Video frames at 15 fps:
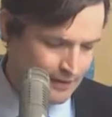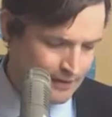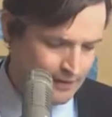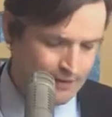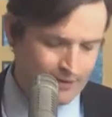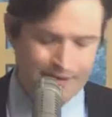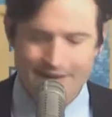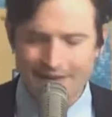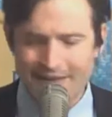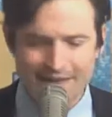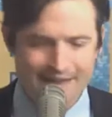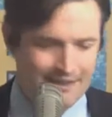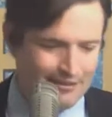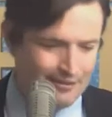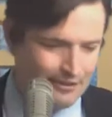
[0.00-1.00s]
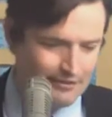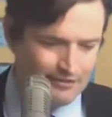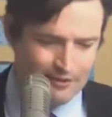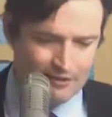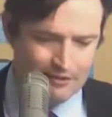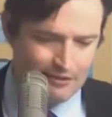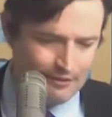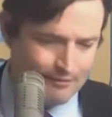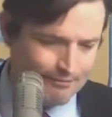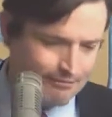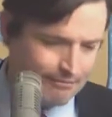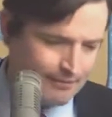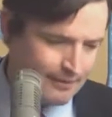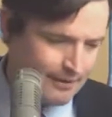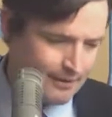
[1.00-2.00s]
Yeah, gr yeah, great follow-up.
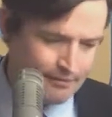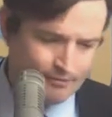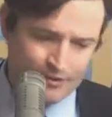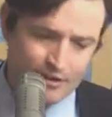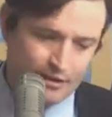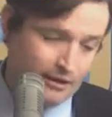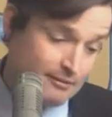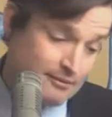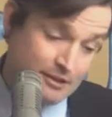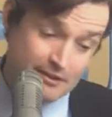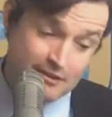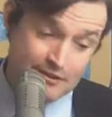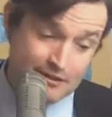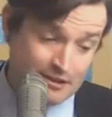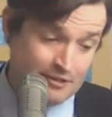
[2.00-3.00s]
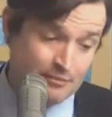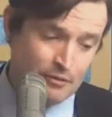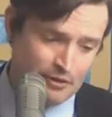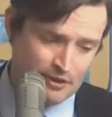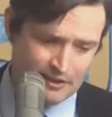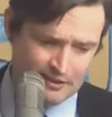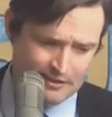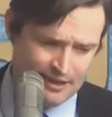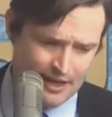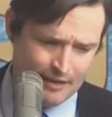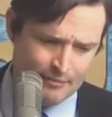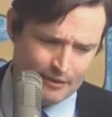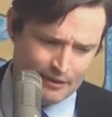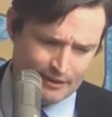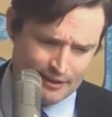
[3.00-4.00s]
I'm sorry, I'm just disappointed in
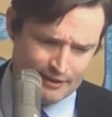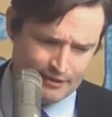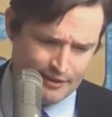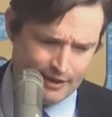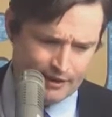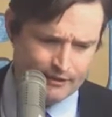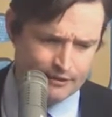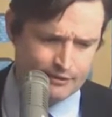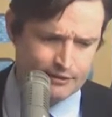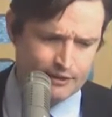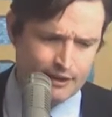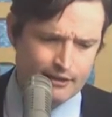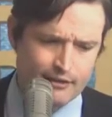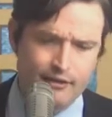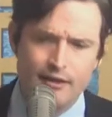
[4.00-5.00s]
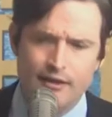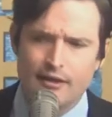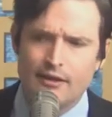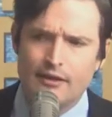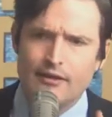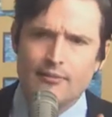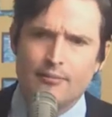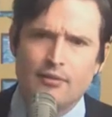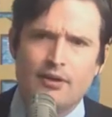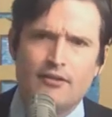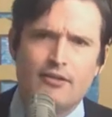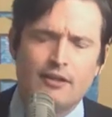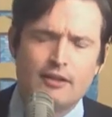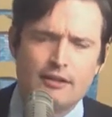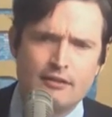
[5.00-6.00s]
Tapper. I'll get to that a little later. The
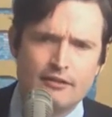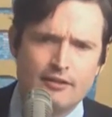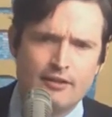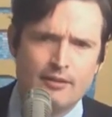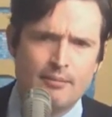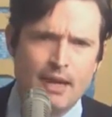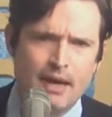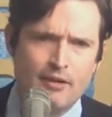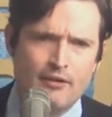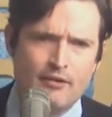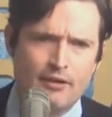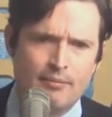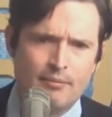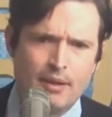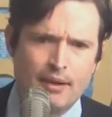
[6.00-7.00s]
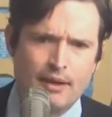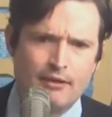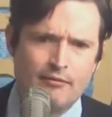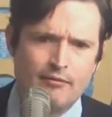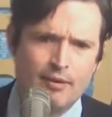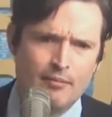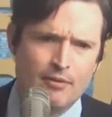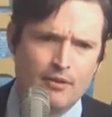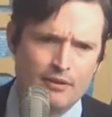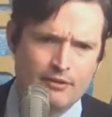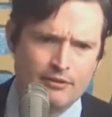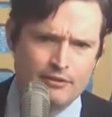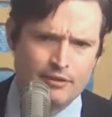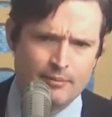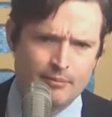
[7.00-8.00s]
president using the power of the pen. Remember
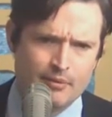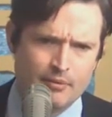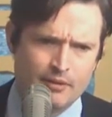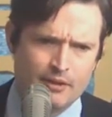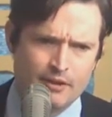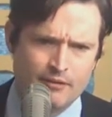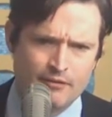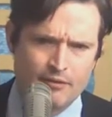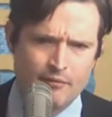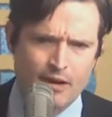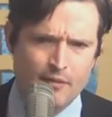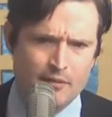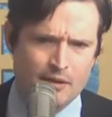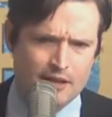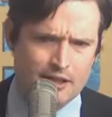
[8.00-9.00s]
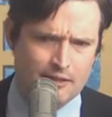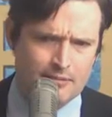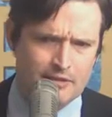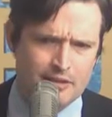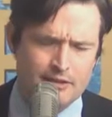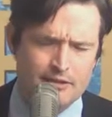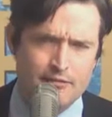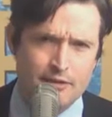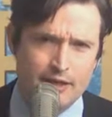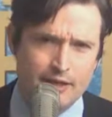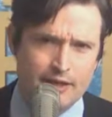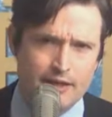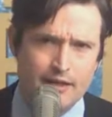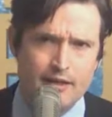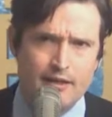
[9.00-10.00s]
this clip earlier from Robert Gibbs this
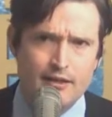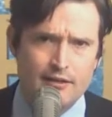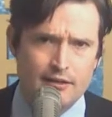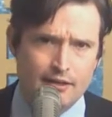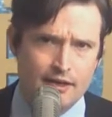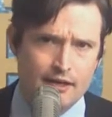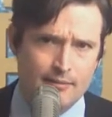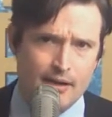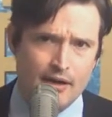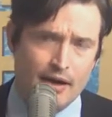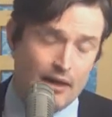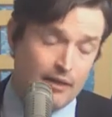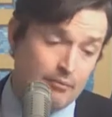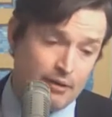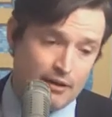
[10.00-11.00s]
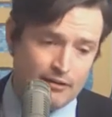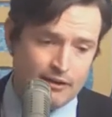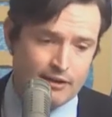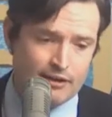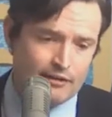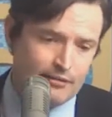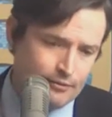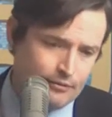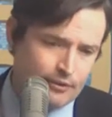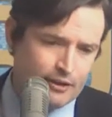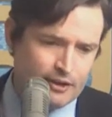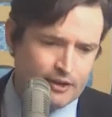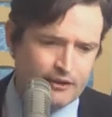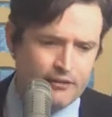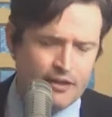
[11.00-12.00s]
week talking about how the president has
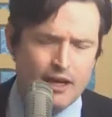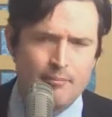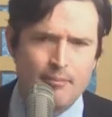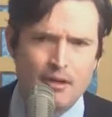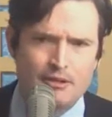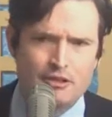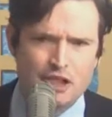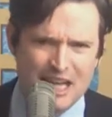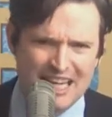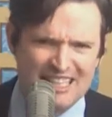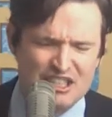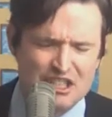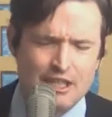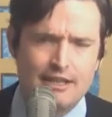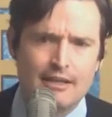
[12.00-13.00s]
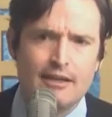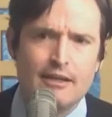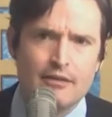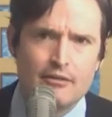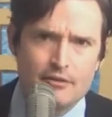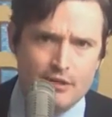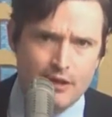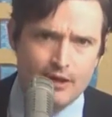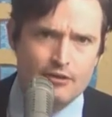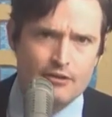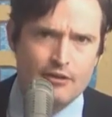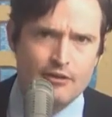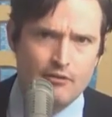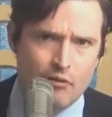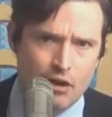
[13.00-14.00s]
really given up on changing
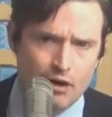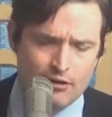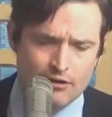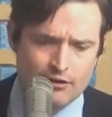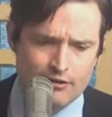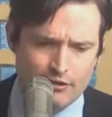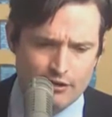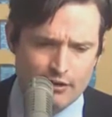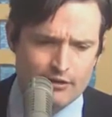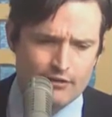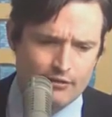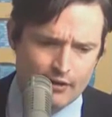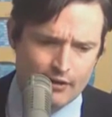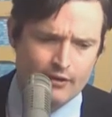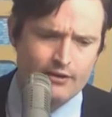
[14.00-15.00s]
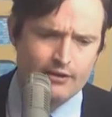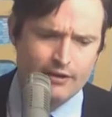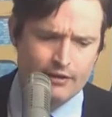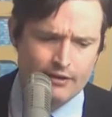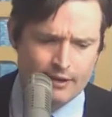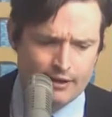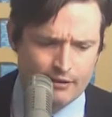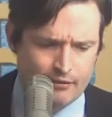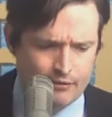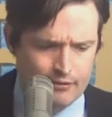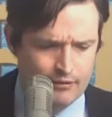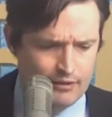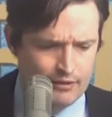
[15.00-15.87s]
changing Washington. It's very telling.